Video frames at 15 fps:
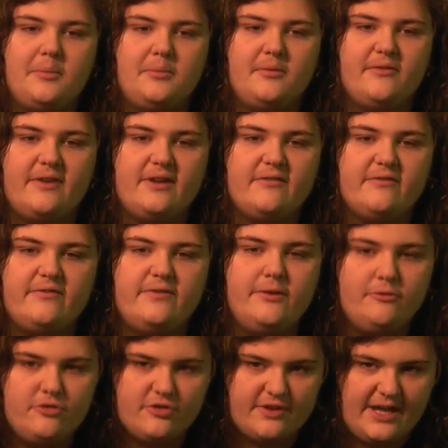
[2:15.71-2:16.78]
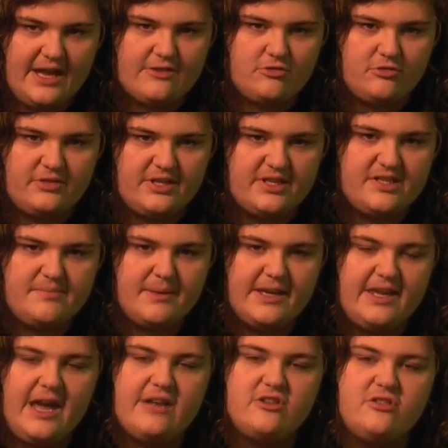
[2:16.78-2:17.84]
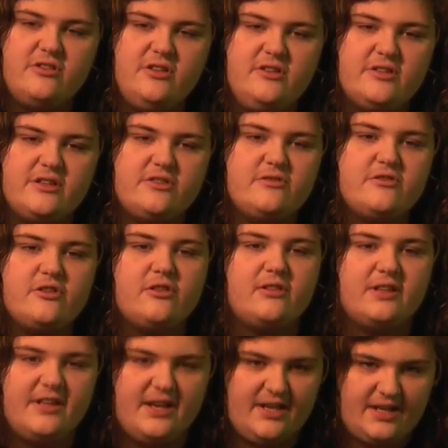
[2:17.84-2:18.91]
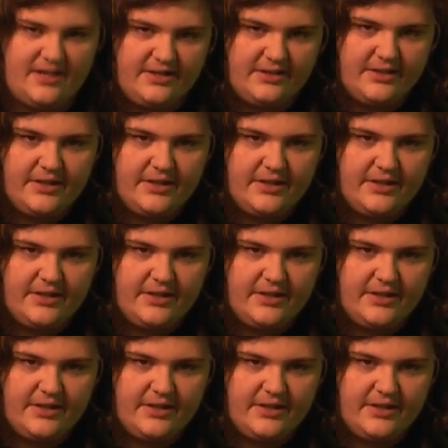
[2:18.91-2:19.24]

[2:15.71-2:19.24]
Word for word: prevent future casualties by catching conditions early on.